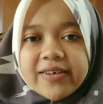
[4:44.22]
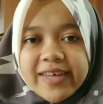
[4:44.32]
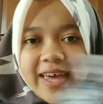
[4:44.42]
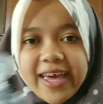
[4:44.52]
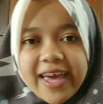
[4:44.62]

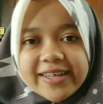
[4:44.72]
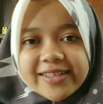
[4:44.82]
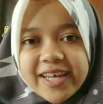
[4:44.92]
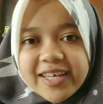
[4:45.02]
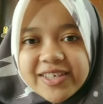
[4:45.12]
Okay,
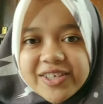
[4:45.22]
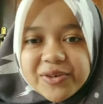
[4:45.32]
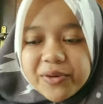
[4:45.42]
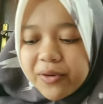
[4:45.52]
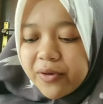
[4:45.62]
thank
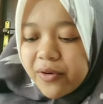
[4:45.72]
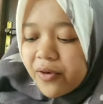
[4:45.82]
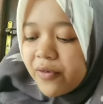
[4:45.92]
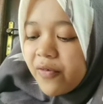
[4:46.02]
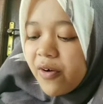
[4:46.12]
you
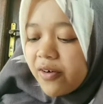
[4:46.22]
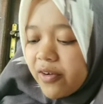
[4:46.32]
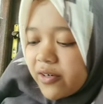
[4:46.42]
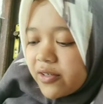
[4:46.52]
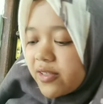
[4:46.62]
for
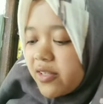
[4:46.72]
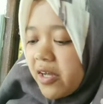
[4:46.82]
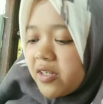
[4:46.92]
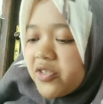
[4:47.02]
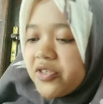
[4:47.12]
your
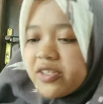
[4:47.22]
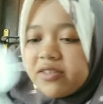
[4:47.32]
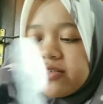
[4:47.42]
attention.